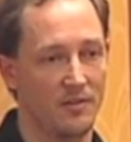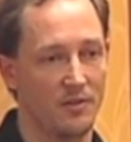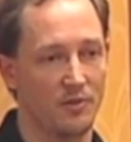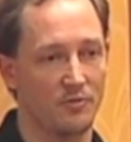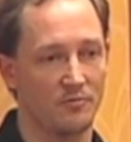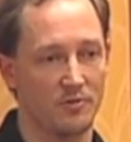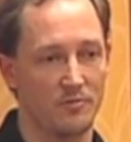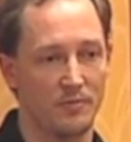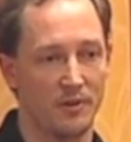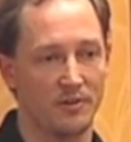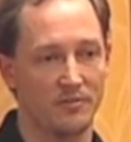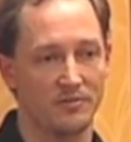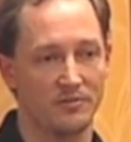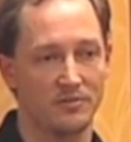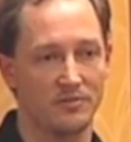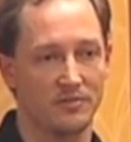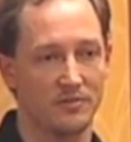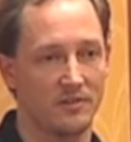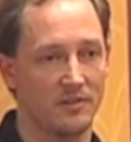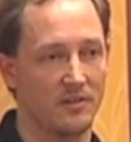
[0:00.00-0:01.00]
the
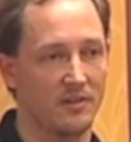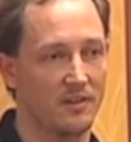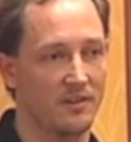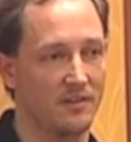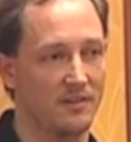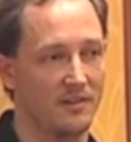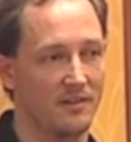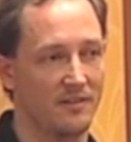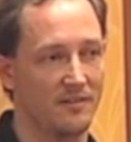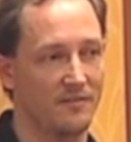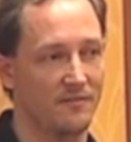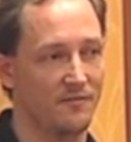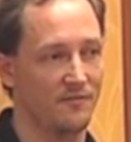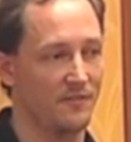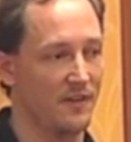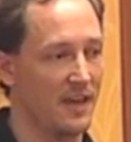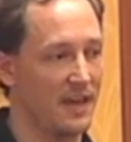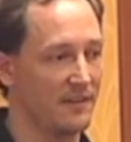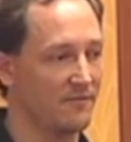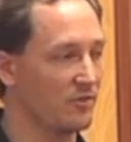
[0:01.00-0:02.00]
rebuttals
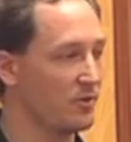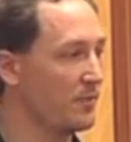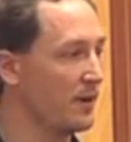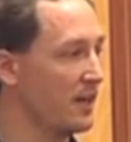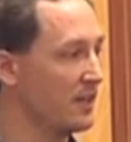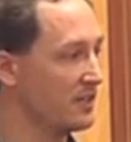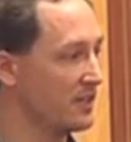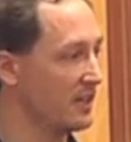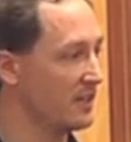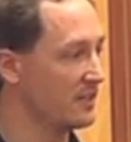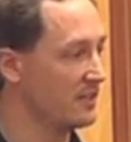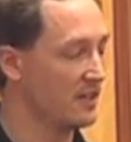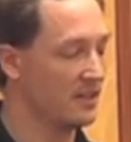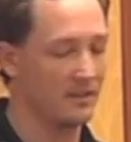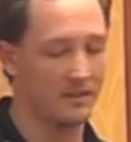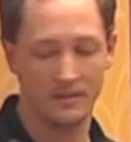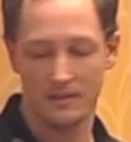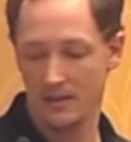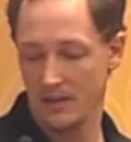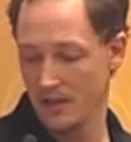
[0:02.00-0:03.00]
for every page that gets
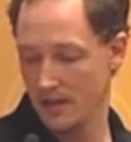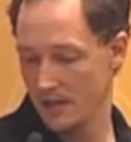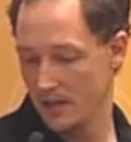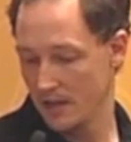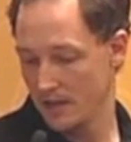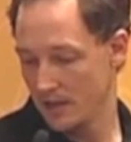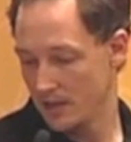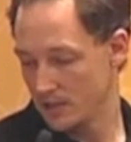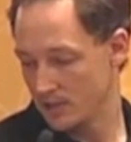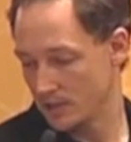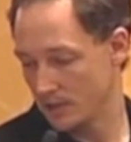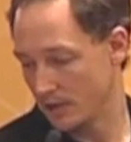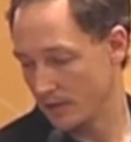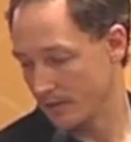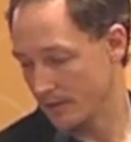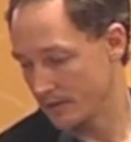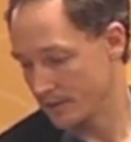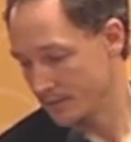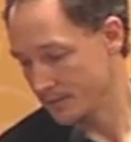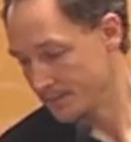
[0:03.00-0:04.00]
added. So,
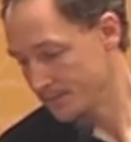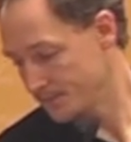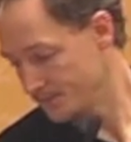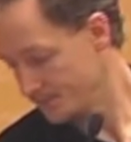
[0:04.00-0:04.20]
um,